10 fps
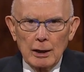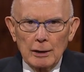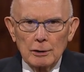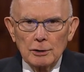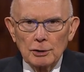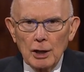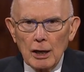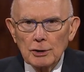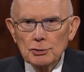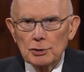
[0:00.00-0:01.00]
and
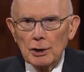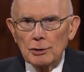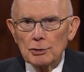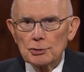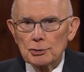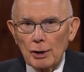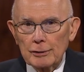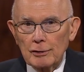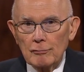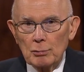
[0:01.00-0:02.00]
engaged in
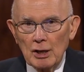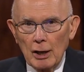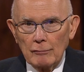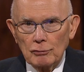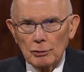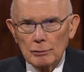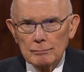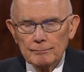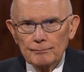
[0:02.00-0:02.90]
destructive behavior.